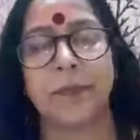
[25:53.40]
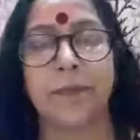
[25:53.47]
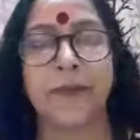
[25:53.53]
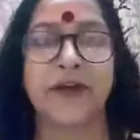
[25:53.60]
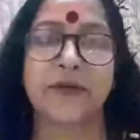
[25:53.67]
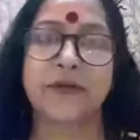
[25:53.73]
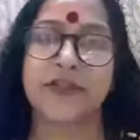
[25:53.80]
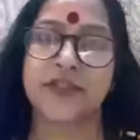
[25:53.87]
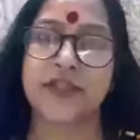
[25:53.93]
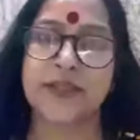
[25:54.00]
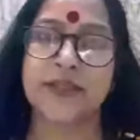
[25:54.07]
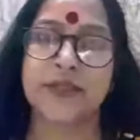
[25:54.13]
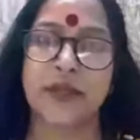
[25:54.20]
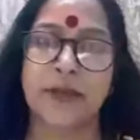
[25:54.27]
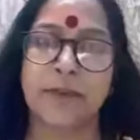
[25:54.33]
But
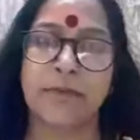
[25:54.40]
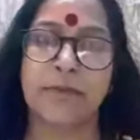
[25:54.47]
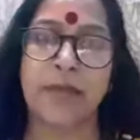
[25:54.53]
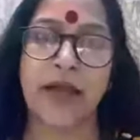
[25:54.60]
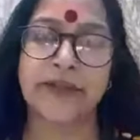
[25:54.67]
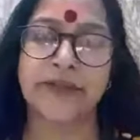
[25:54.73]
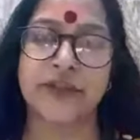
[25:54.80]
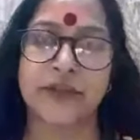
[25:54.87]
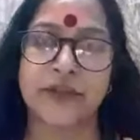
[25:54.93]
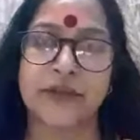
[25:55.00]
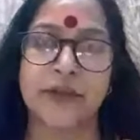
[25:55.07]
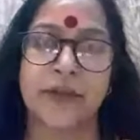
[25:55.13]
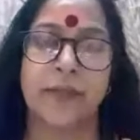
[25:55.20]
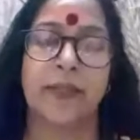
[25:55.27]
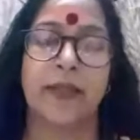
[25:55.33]
just imagine
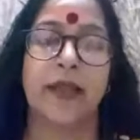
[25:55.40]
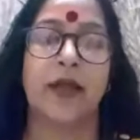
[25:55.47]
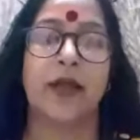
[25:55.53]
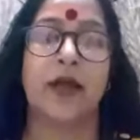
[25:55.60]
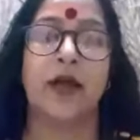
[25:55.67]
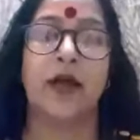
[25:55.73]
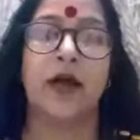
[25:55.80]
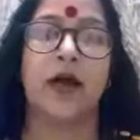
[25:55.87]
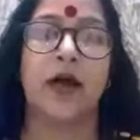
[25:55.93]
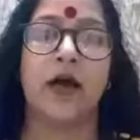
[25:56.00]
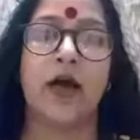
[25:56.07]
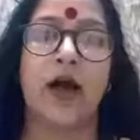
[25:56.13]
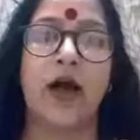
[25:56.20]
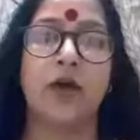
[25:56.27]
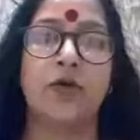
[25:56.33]

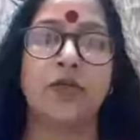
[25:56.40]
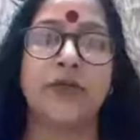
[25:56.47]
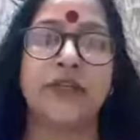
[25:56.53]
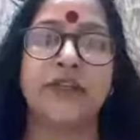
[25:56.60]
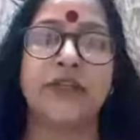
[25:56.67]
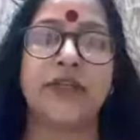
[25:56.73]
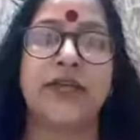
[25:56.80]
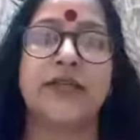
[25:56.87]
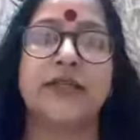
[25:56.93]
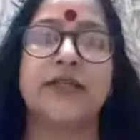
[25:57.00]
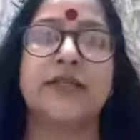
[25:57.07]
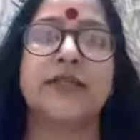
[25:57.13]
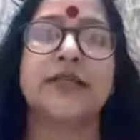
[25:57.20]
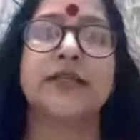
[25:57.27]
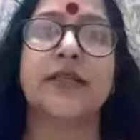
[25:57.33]
how much
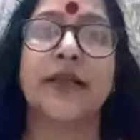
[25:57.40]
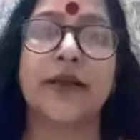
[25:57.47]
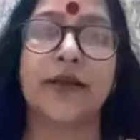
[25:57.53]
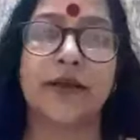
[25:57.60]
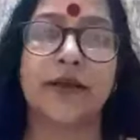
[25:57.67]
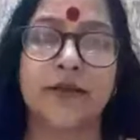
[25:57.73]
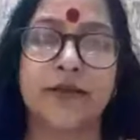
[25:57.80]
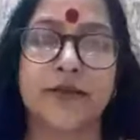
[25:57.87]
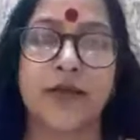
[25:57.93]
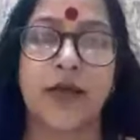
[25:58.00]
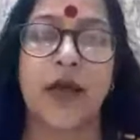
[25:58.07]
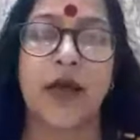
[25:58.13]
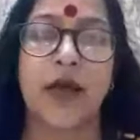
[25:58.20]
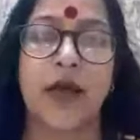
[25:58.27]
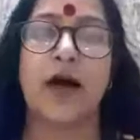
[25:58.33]
stairs
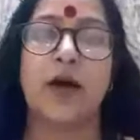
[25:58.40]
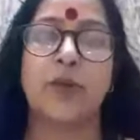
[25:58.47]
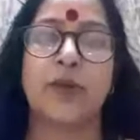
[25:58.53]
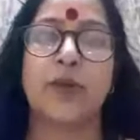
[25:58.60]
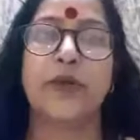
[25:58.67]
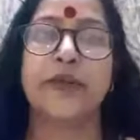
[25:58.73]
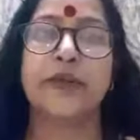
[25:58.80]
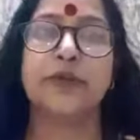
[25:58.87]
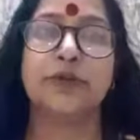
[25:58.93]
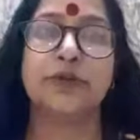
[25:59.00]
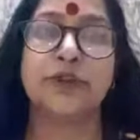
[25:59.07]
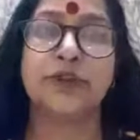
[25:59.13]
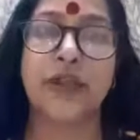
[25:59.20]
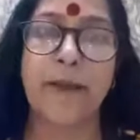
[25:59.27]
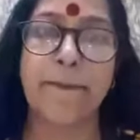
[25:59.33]
are we going to
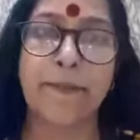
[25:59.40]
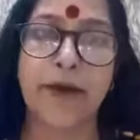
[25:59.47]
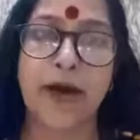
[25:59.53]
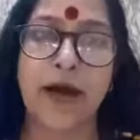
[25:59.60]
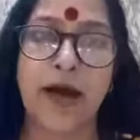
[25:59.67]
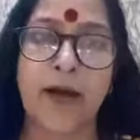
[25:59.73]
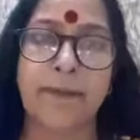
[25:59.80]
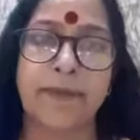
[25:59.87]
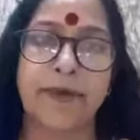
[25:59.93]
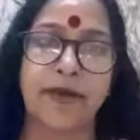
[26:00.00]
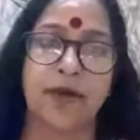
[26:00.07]
jump up